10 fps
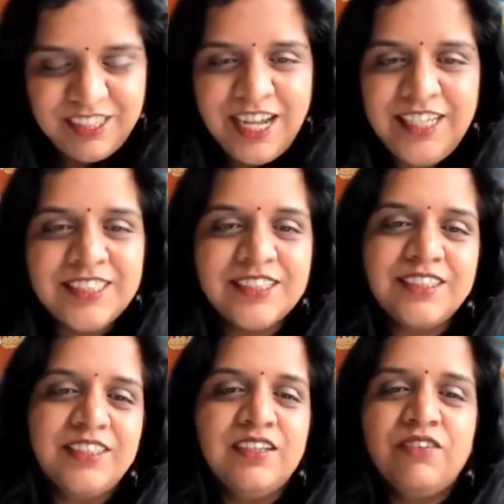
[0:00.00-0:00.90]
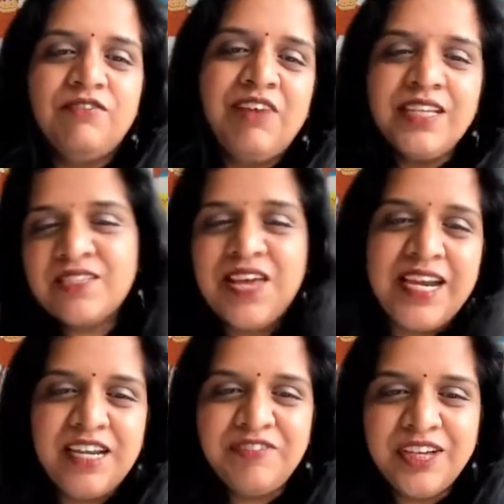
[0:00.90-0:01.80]
Right? When it's
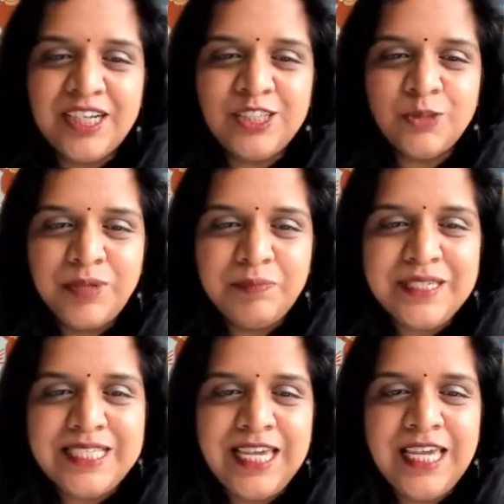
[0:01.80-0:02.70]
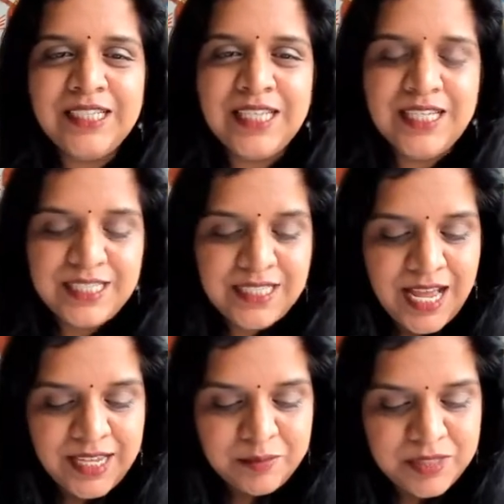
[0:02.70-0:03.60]
very difficult to be busy in these
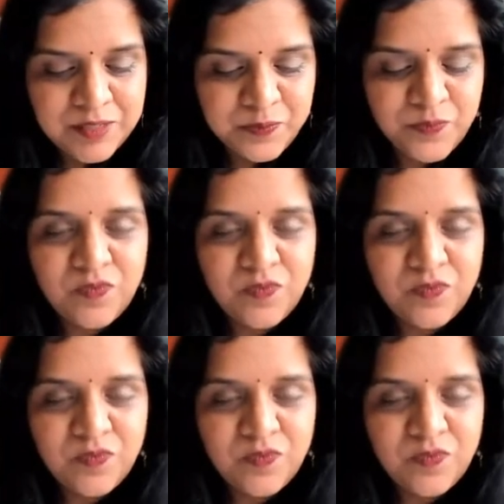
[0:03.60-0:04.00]
times,